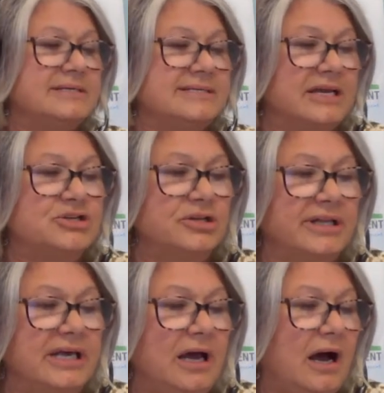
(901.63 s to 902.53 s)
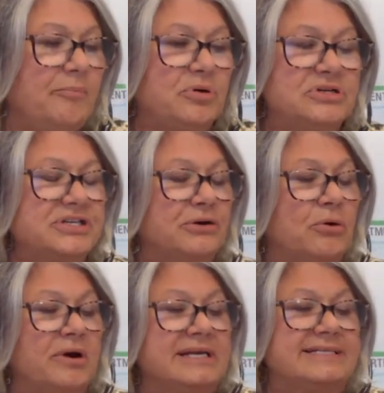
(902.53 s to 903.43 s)
Essentially, a person or
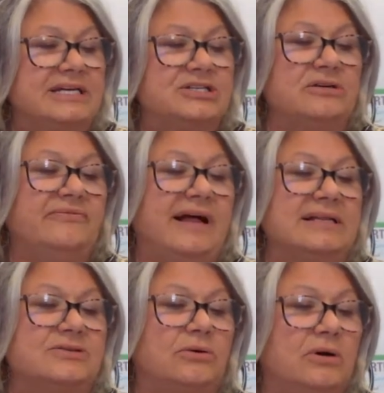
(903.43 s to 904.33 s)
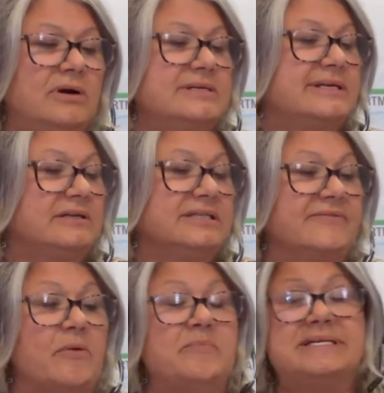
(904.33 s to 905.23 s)
organization who violates the order is guilty
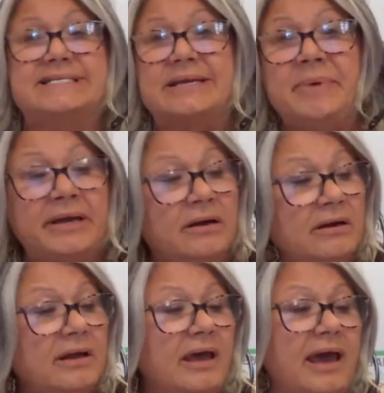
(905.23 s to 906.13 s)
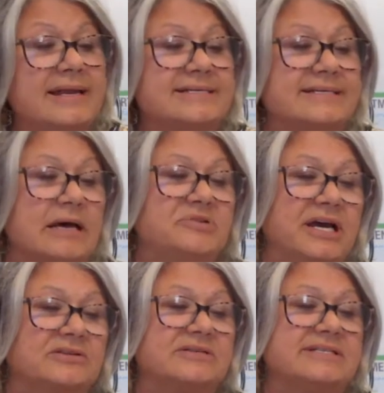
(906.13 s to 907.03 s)
of a misdemeanor and is
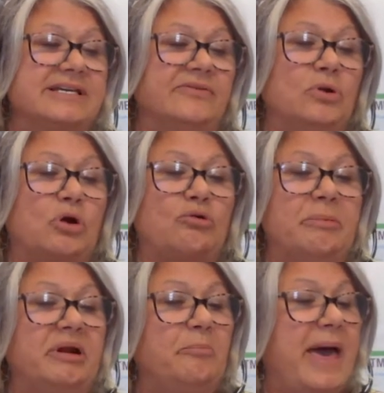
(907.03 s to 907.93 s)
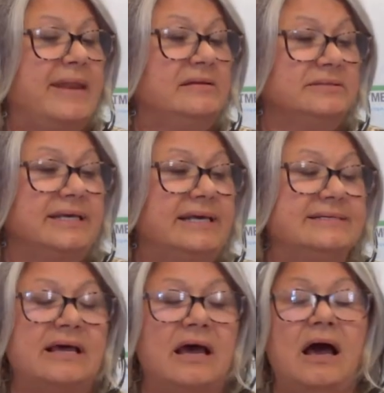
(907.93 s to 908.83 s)
subject to civil or criminal
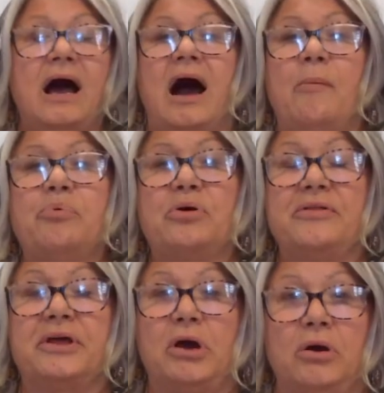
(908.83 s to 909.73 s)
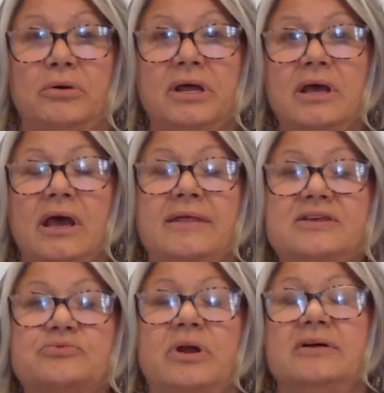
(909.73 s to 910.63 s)
penalties per the code. And
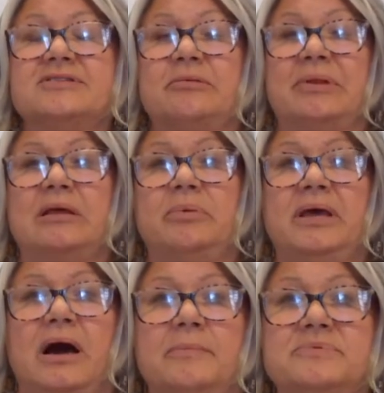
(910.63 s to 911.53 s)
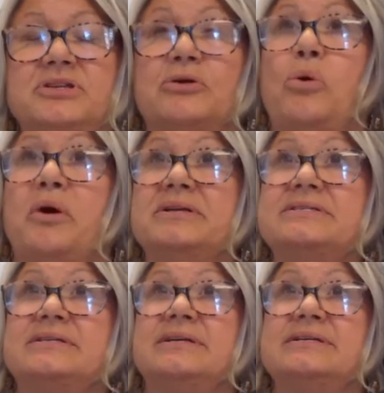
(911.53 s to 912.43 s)
this would ultimately be up to the
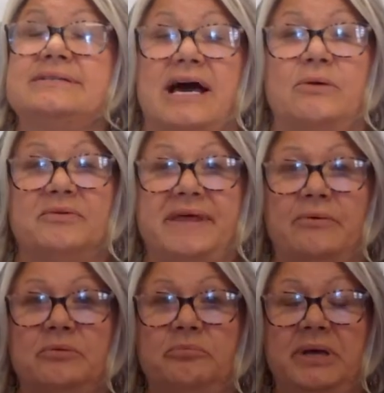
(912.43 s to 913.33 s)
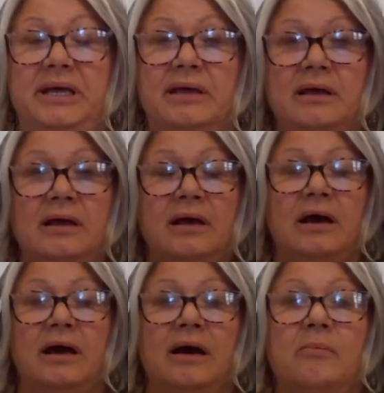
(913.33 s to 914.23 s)
courts to decide what that would be.
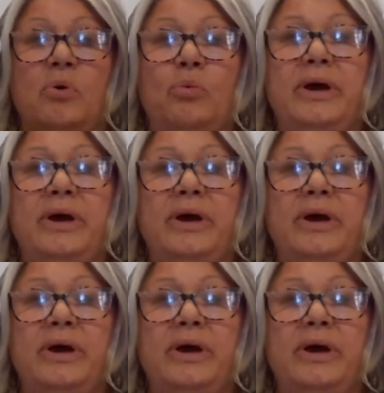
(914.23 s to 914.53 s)
I